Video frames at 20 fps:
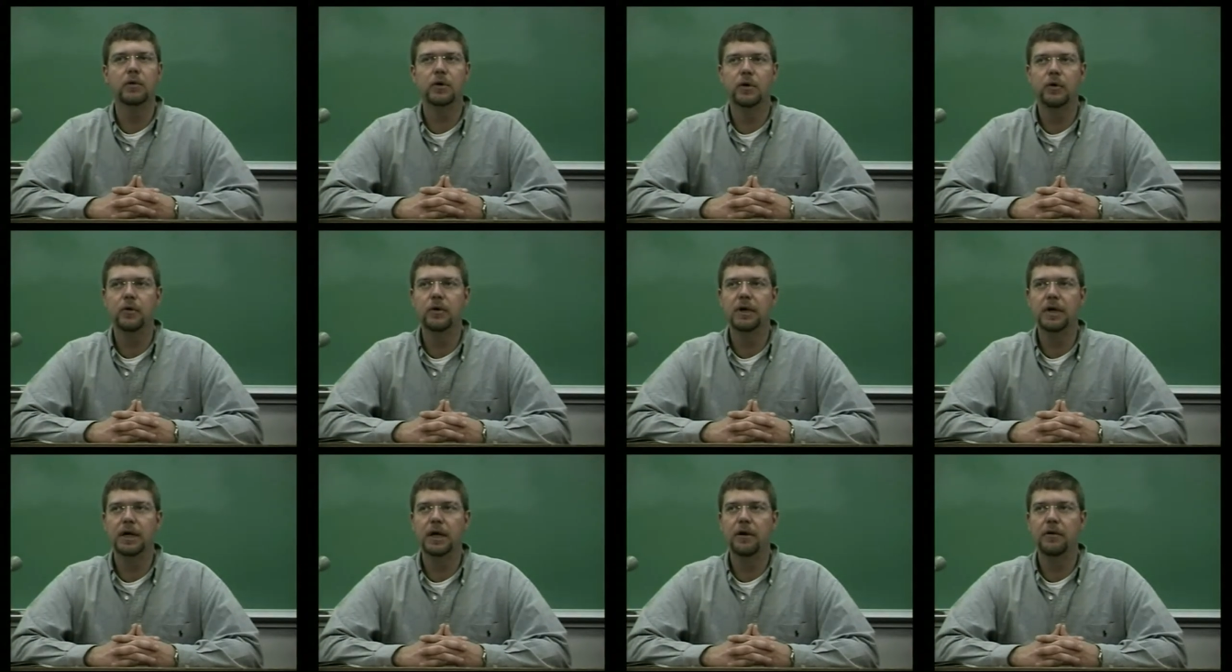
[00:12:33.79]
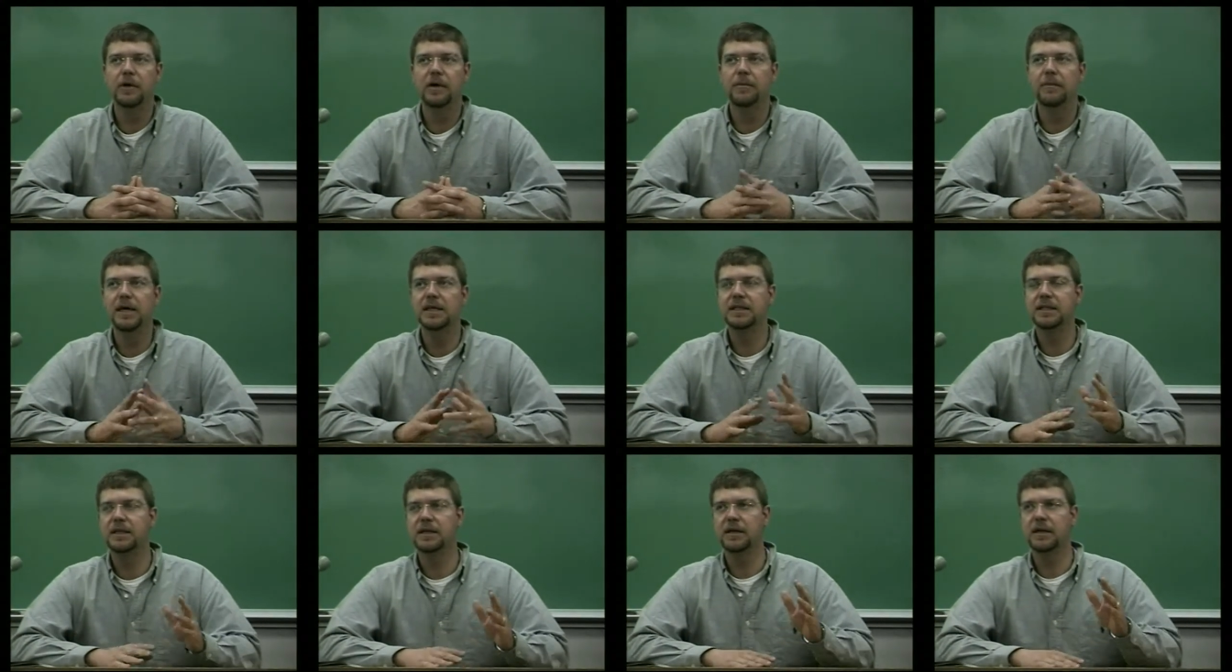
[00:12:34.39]
recruiting area,
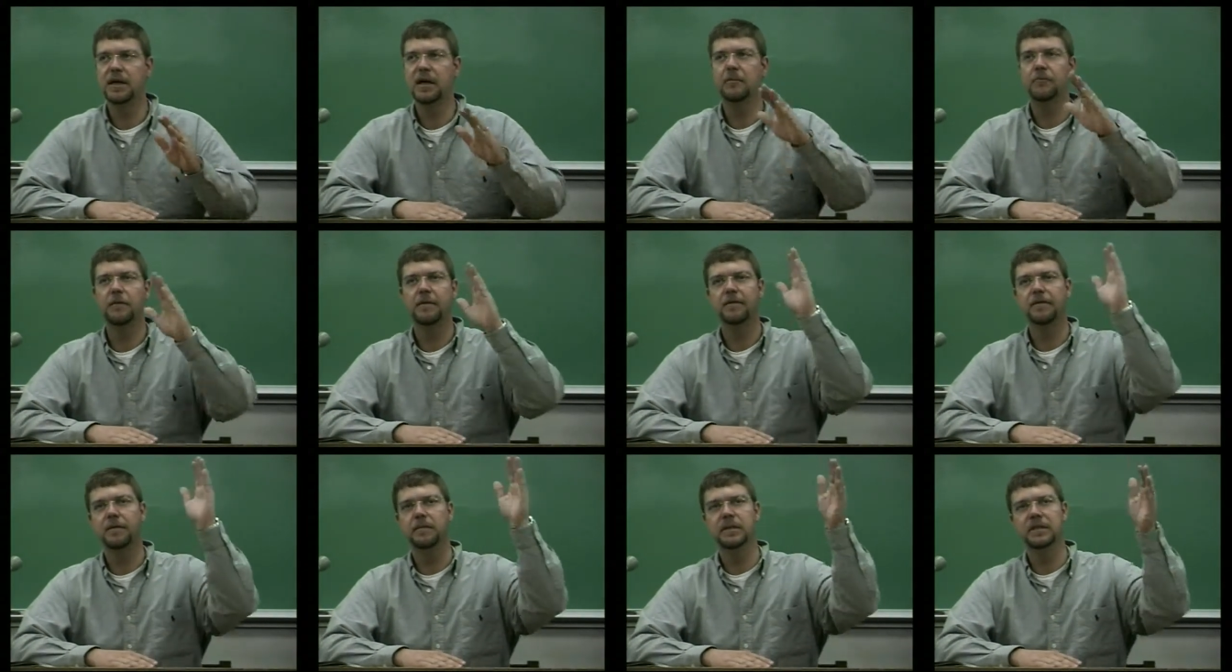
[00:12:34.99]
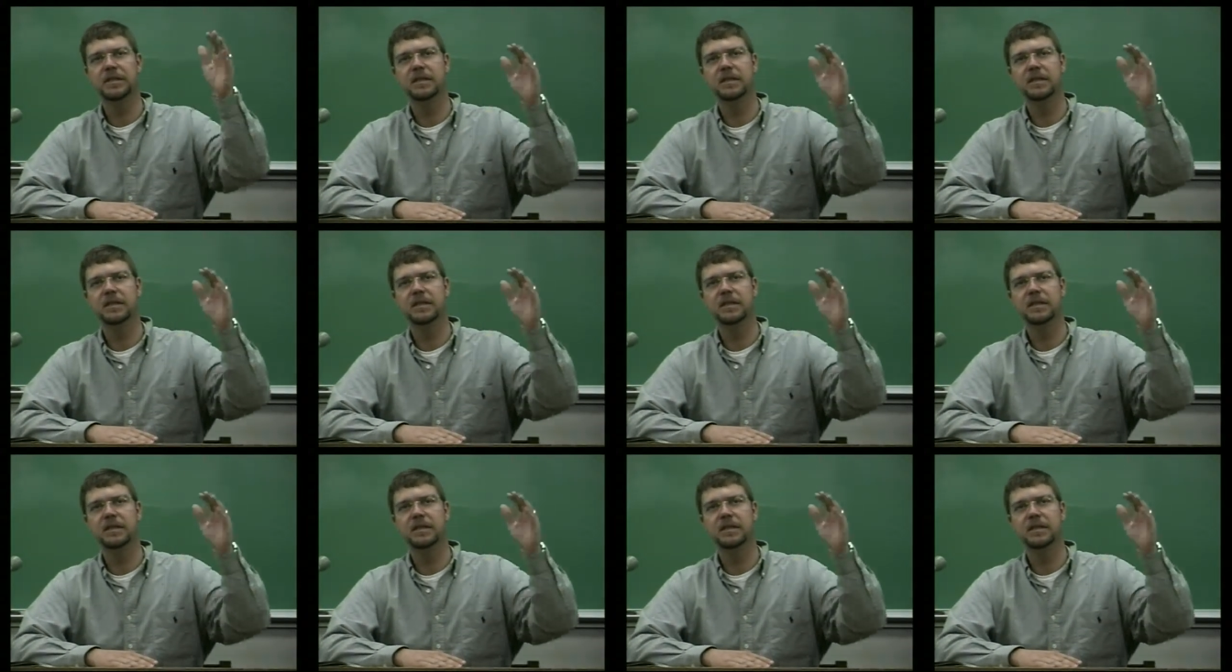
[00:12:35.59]
basically covered from the